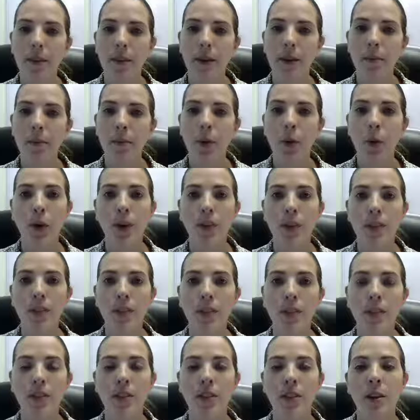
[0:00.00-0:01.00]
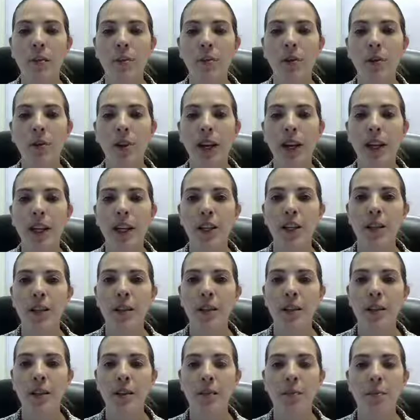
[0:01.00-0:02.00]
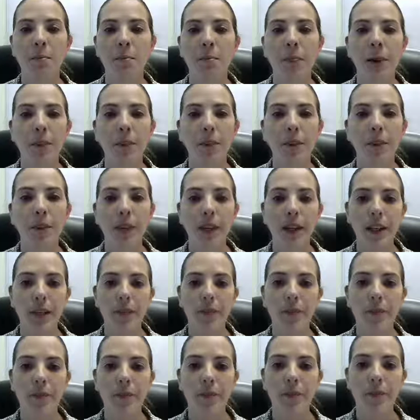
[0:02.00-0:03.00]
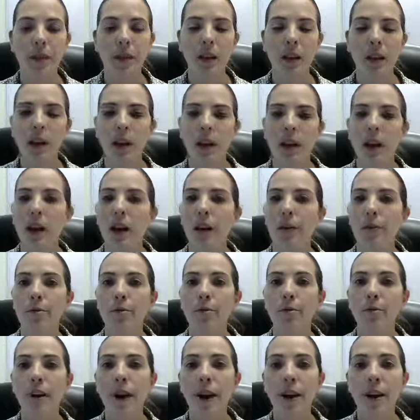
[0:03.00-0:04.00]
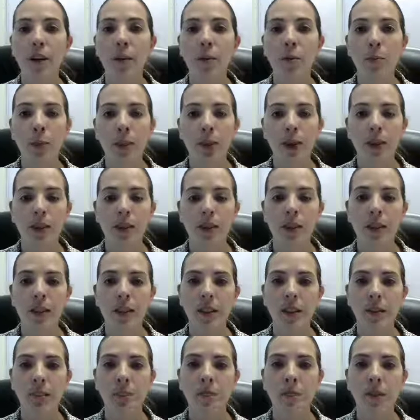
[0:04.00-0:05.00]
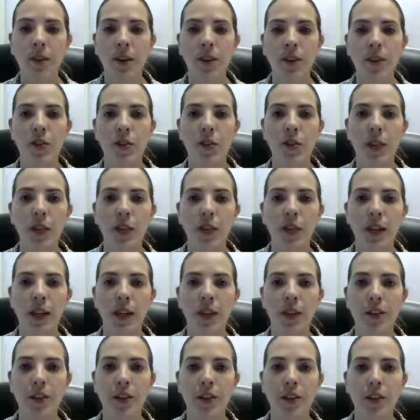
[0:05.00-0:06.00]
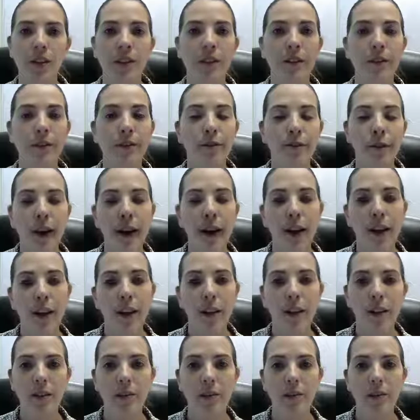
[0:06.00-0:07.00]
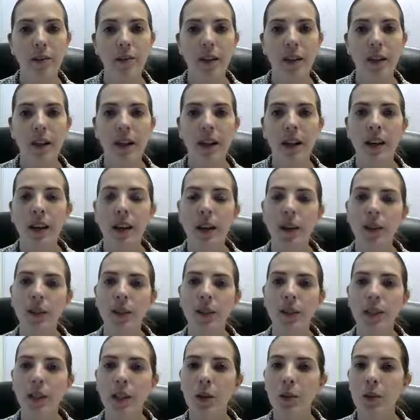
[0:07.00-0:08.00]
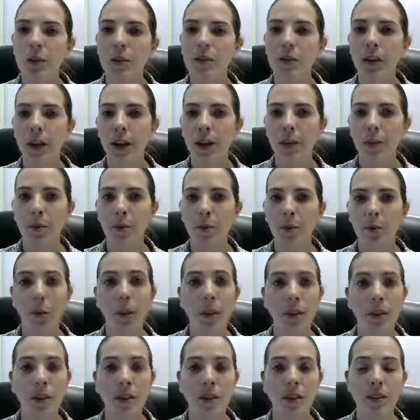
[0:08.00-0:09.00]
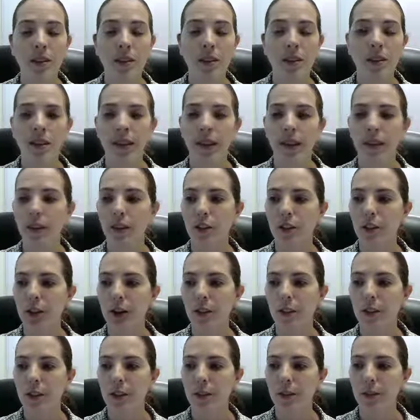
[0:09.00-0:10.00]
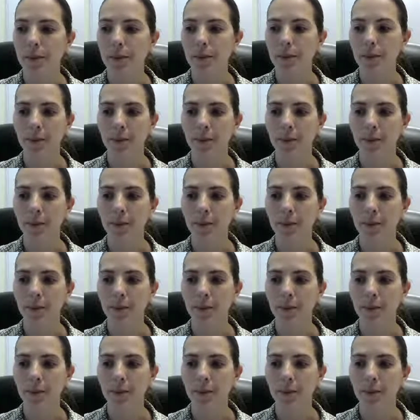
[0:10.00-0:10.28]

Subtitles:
that points to some location in memory. A file pointer points to a location in a file, and we'll deal with variable pointers in a later chapter.